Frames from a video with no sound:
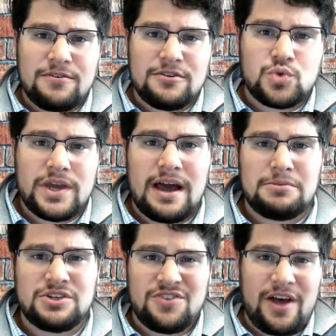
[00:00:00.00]
your
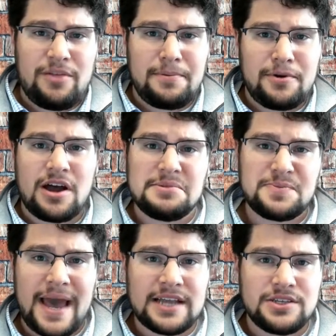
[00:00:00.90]
SuiteCommerce developer comes
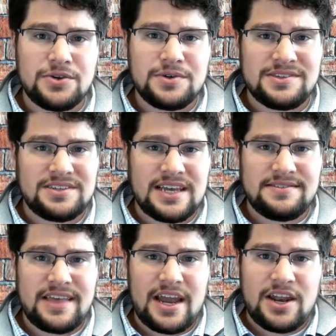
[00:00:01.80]
back to you and
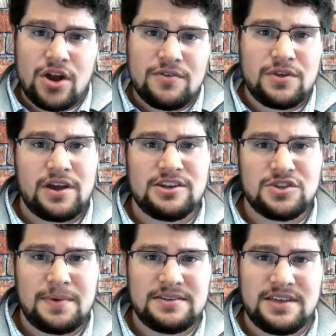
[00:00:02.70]
says that none of the
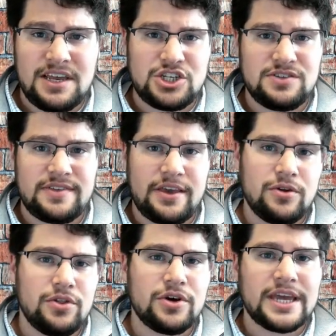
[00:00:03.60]
customizations that
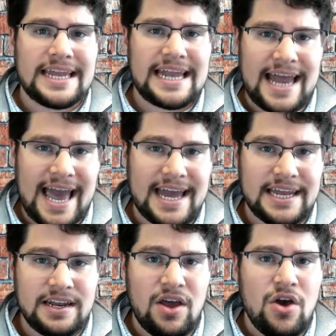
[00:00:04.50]
you're looking on
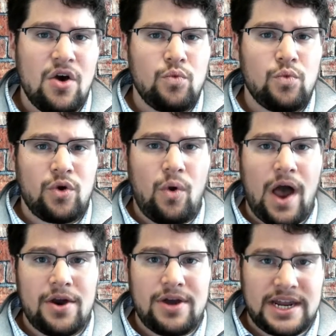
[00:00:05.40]
adding
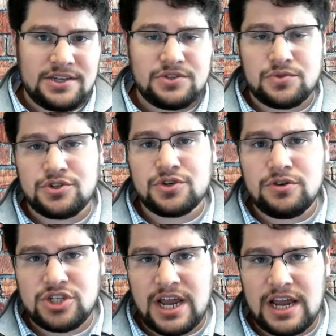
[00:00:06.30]
require any source
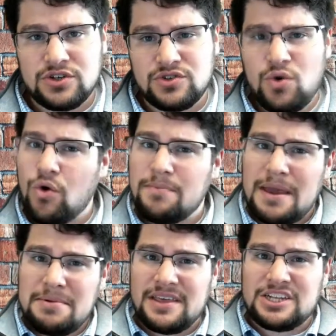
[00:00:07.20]
code changes, or
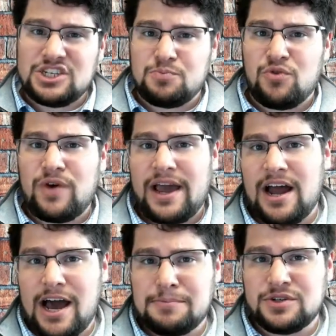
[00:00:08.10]
maybe they just provide
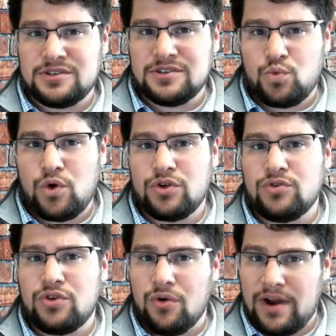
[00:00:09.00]
options where you
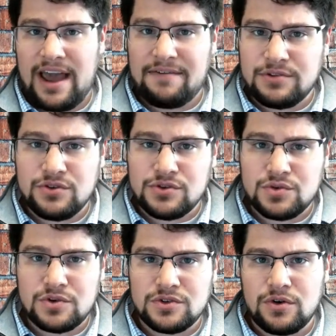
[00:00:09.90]
don't have to do
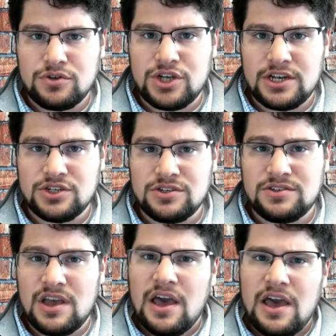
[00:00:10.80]
source code
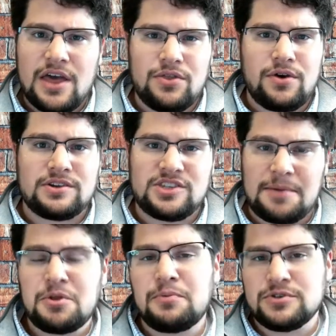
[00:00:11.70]
changes and they're
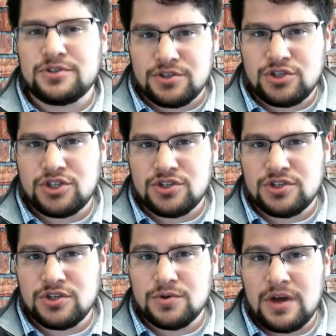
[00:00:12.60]
acceptable solutions
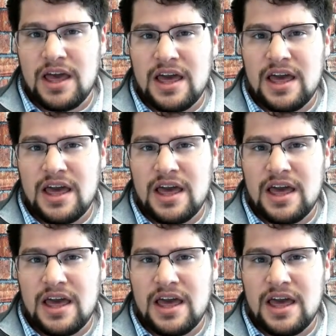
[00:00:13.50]
to you,